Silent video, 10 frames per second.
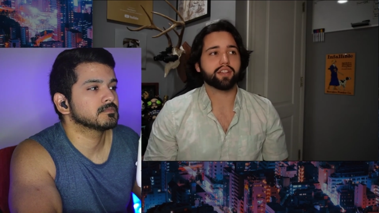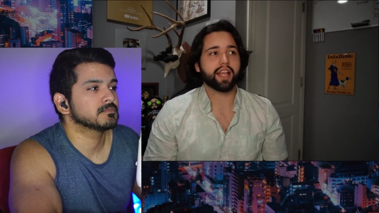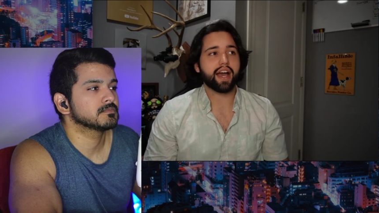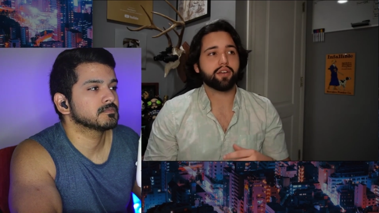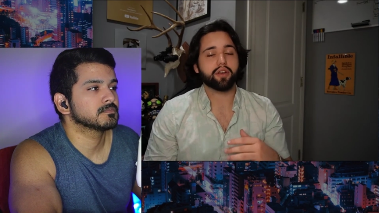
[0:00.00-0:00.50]

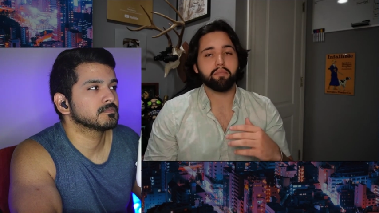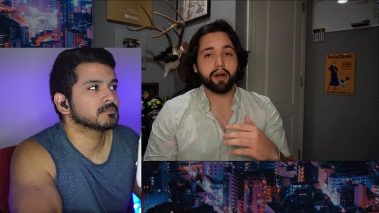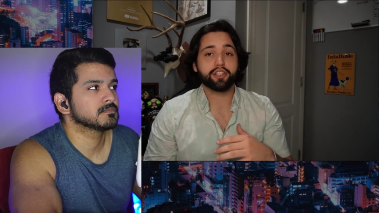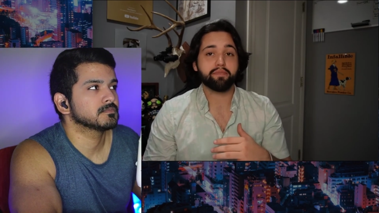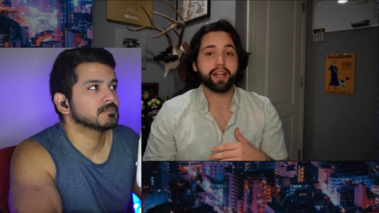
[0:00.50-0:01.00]
Speaker 1: have
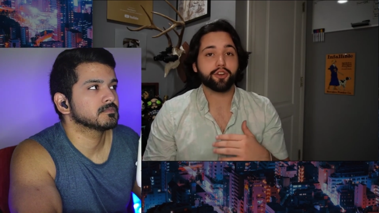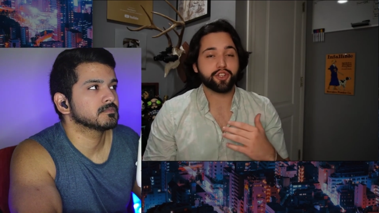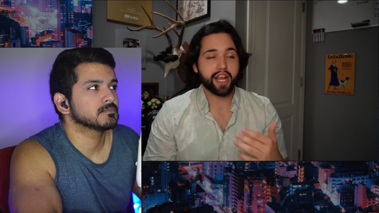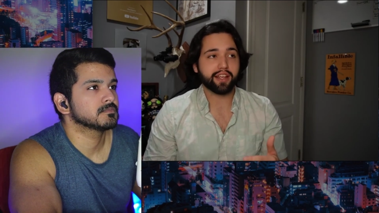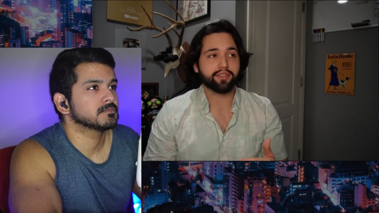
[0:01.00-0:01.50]
allowed much
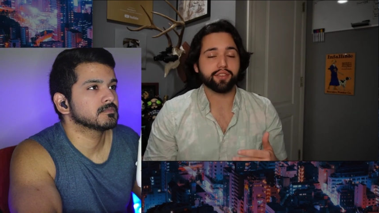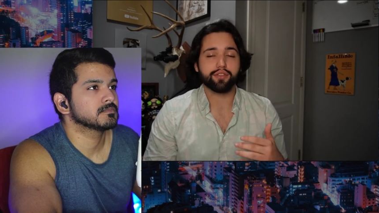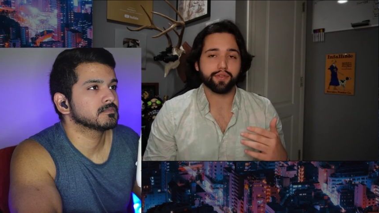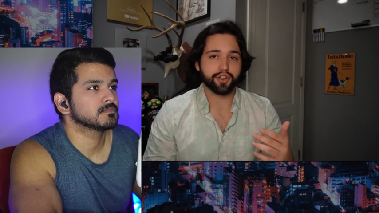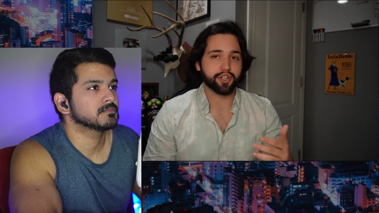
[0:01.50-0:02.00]
better
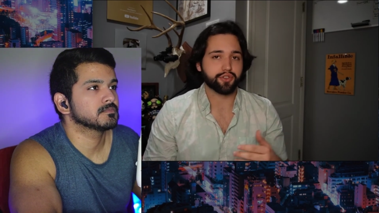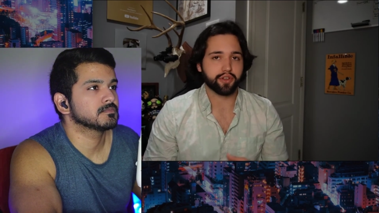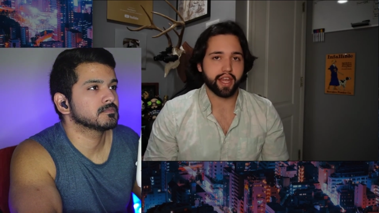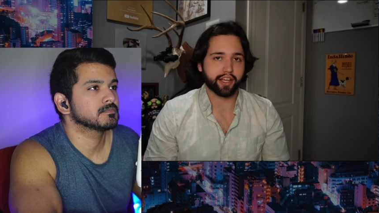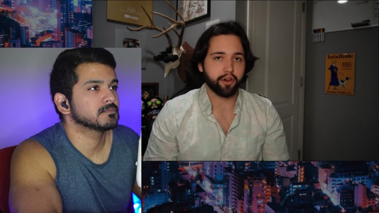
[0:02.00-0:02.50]
chances for
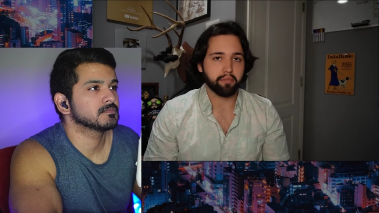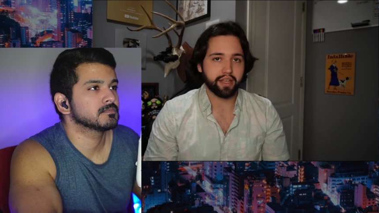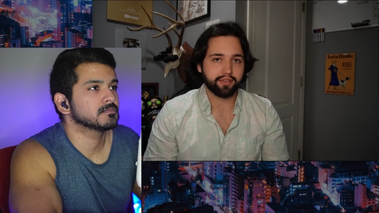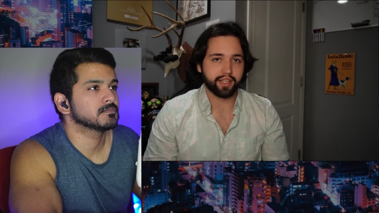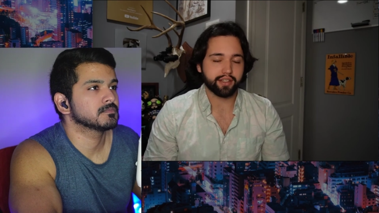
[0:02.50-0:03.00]
children that
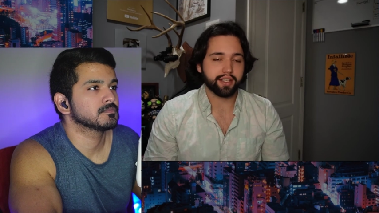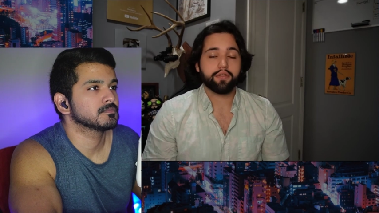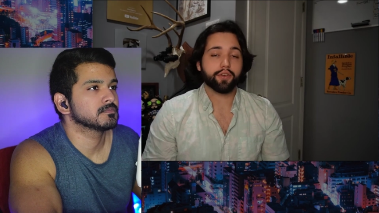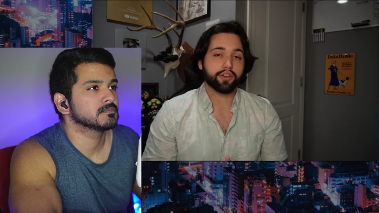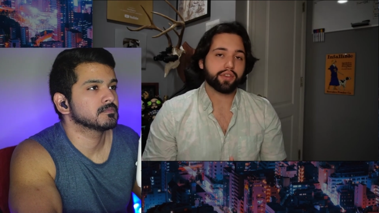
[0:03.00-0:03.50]
go
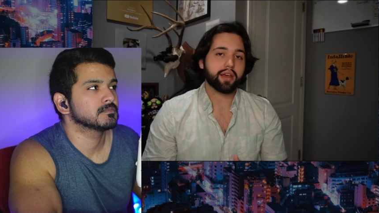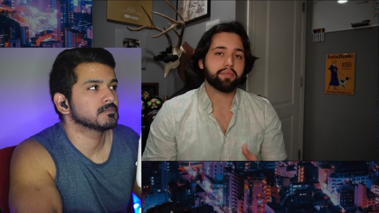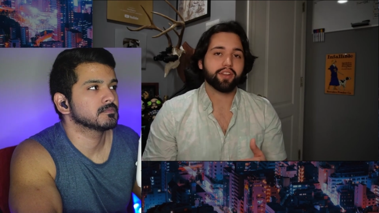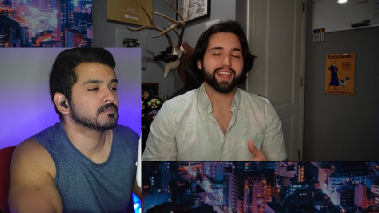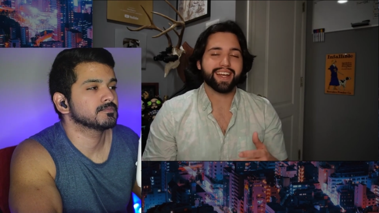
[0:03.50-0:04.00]
missing. For
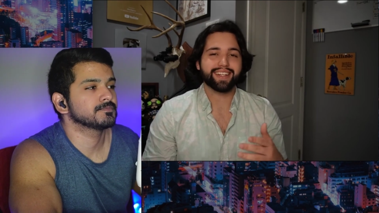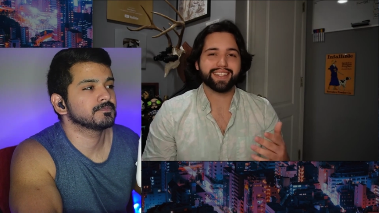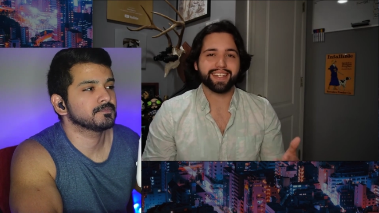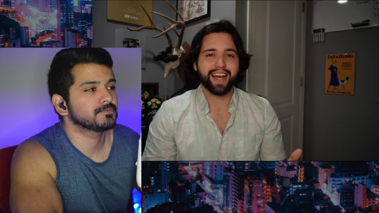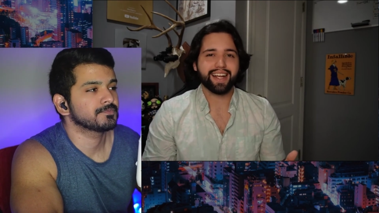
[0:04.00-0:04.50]
example,
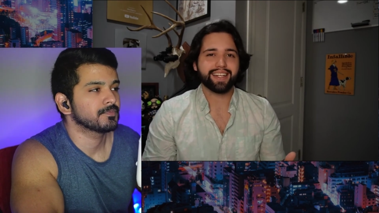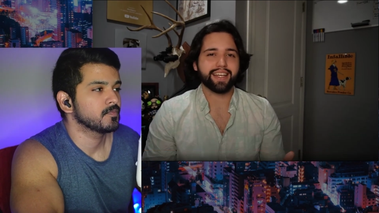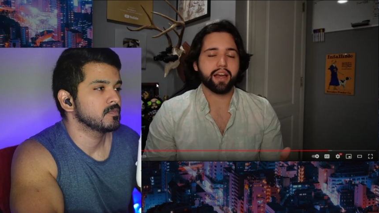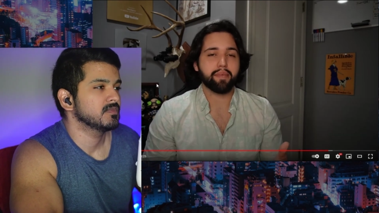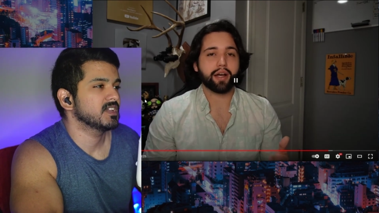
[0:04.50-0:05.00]
in
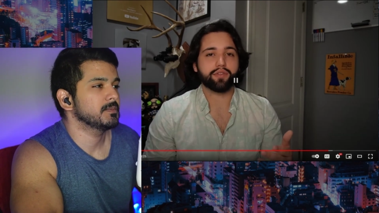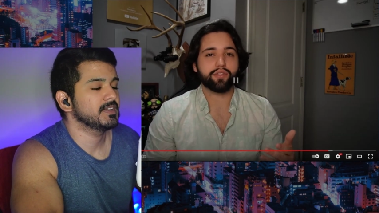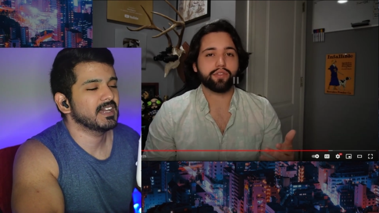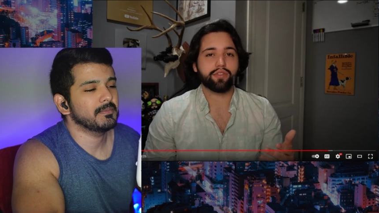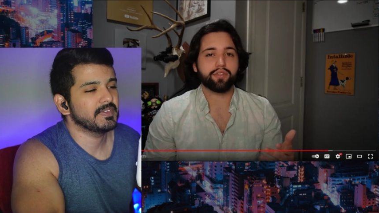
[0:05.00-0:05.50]
1990, I
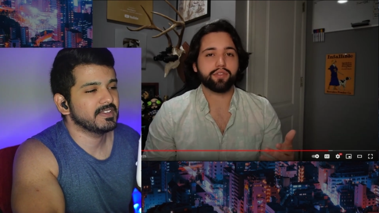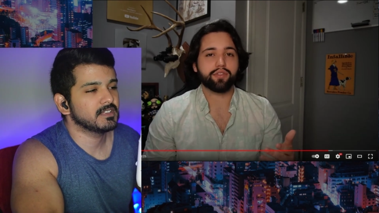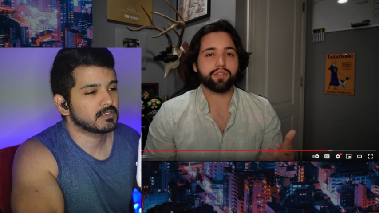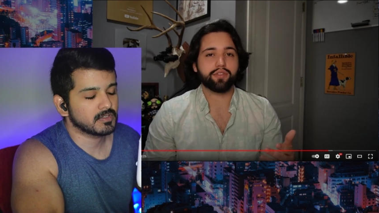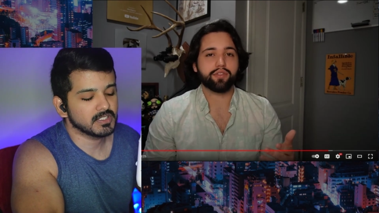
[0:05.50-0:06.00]
mean, yeah,
Speaker 2: I mean,
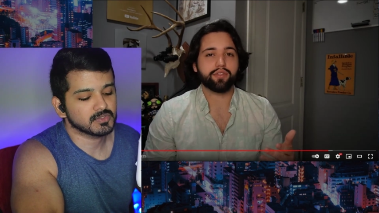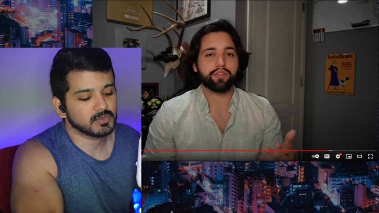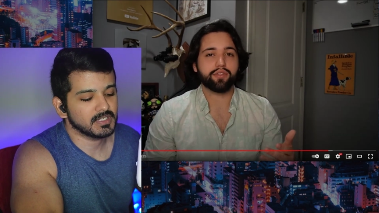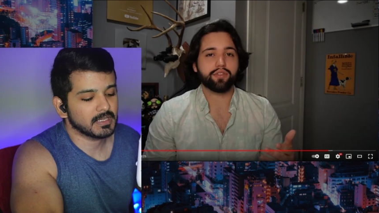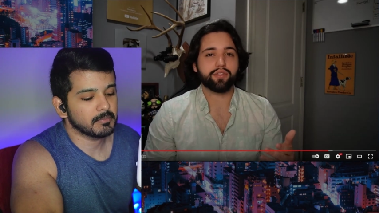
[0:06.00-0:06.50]
in today's
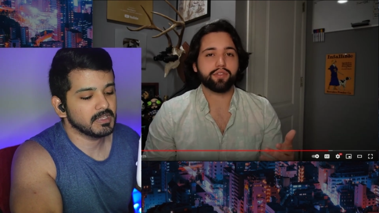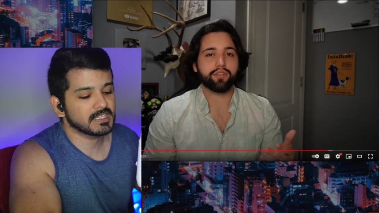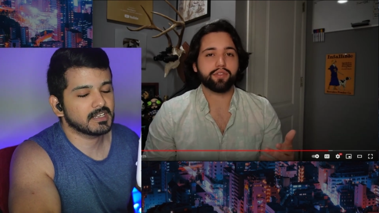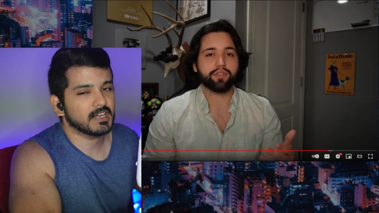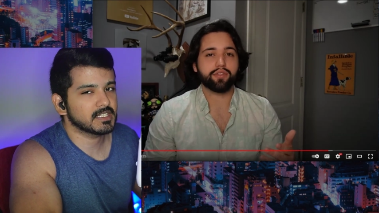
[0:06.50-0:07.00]
world, like
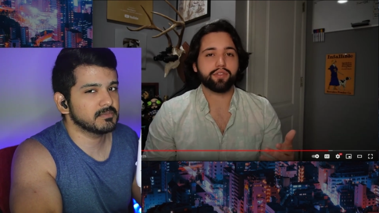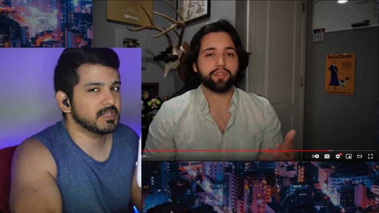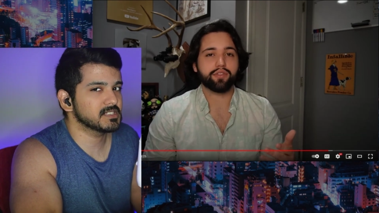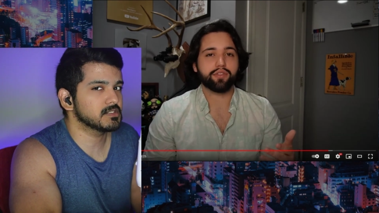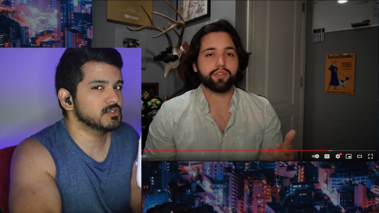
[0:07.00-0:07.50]
milk carton
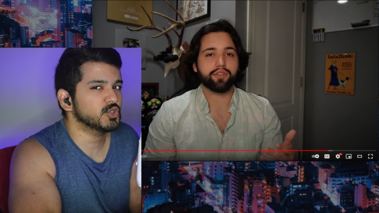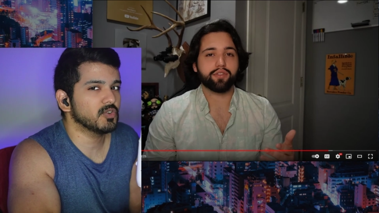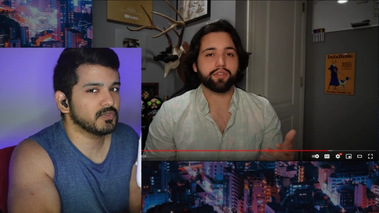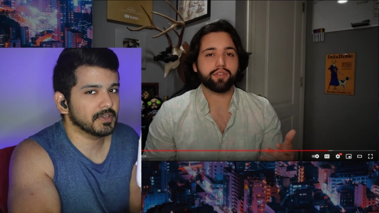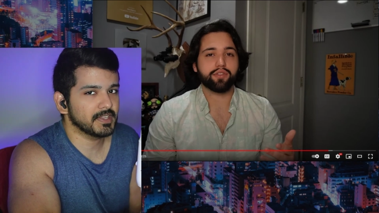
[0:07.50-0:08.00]
makes
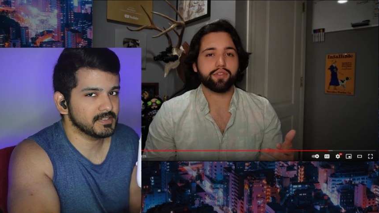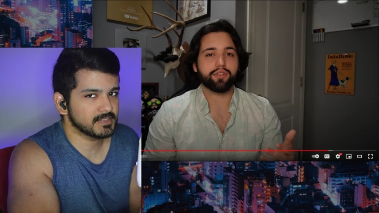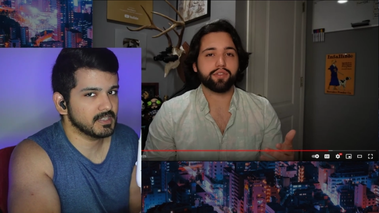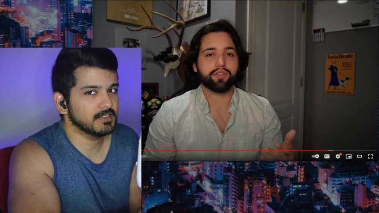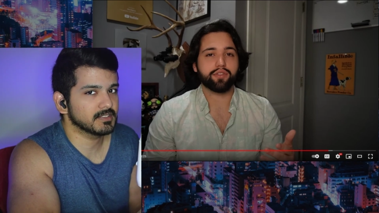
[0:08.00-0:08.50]
no fucking
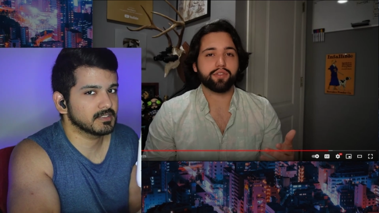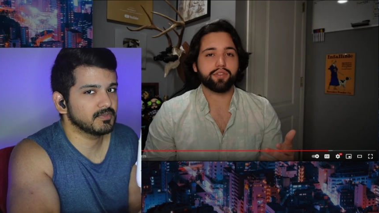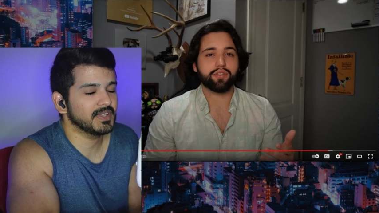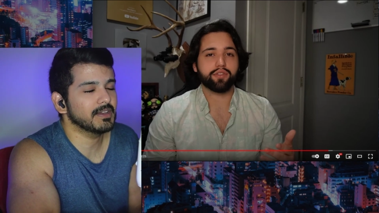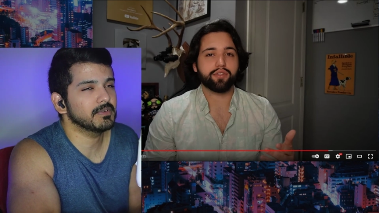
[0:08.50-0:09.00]
sense.
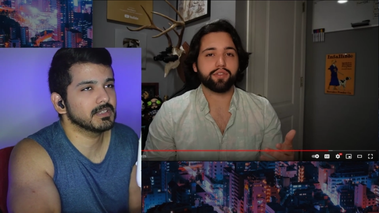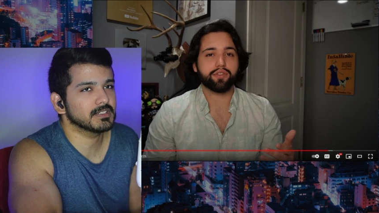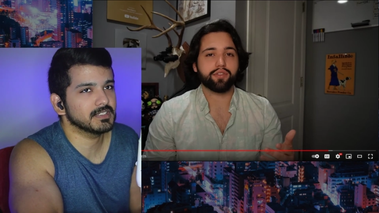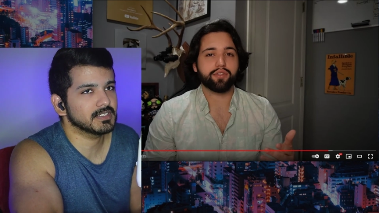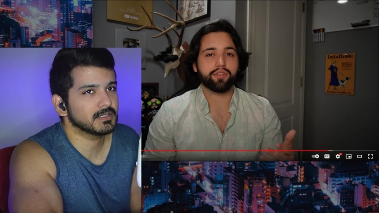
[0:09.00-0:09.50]
We have
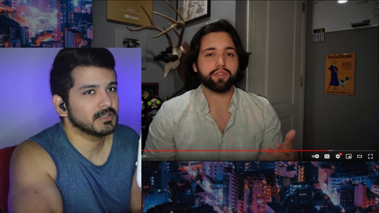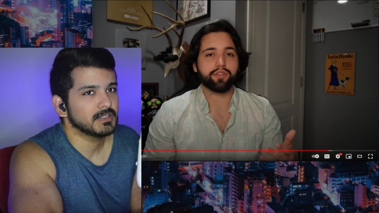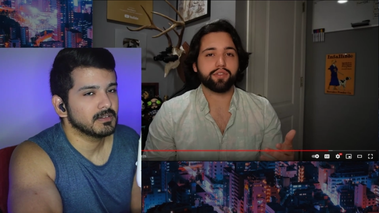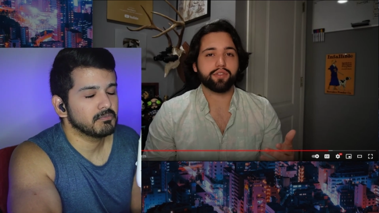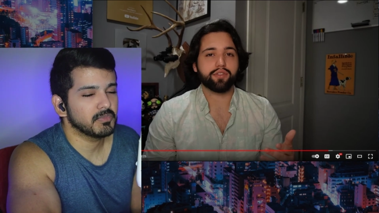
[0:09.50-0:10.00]
internet,
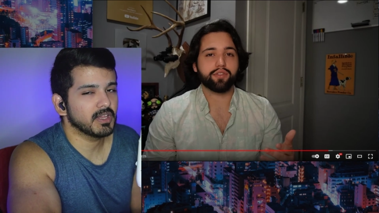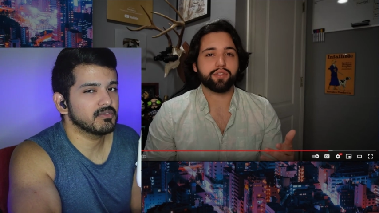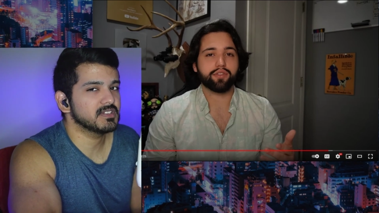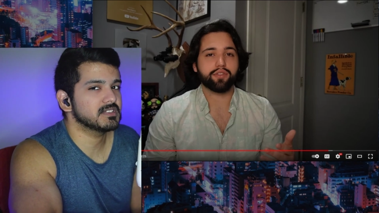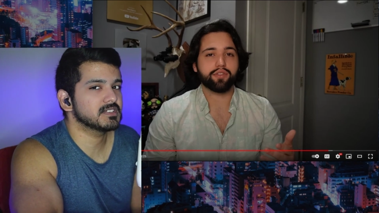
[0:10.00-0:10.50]
we
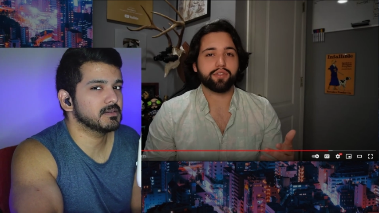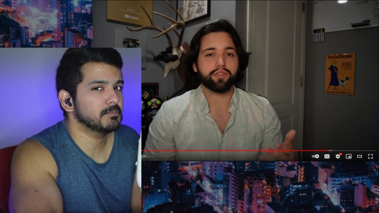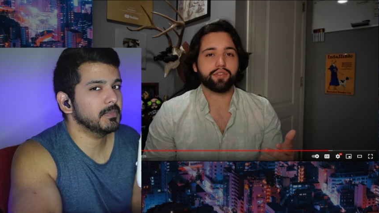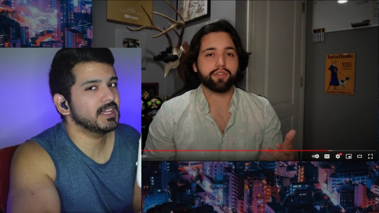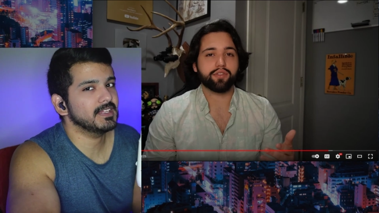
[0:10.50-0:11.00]
have digital
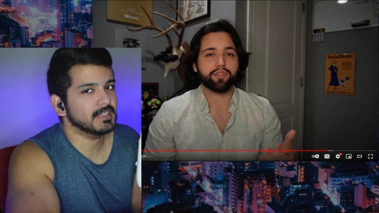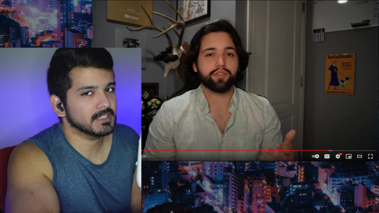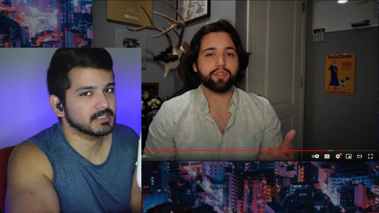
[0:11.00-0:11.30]
media,